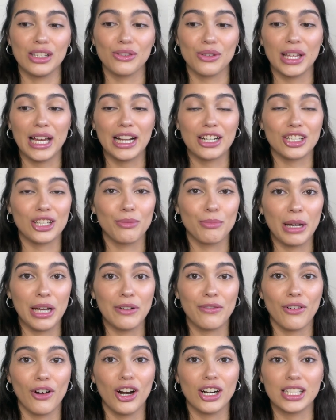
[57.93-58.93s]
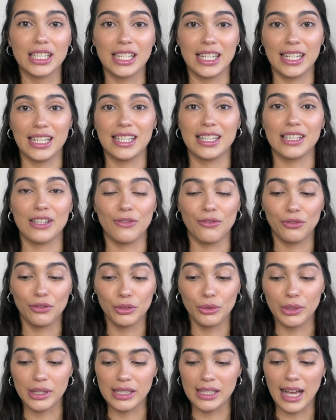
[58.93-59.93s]
So they actually paid for our tickets and
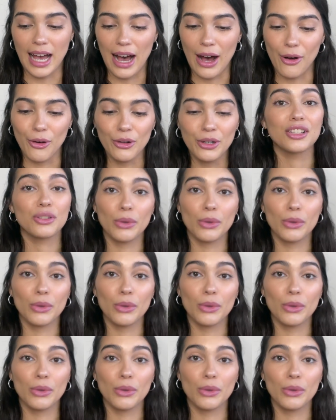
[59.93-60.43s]
flew us out.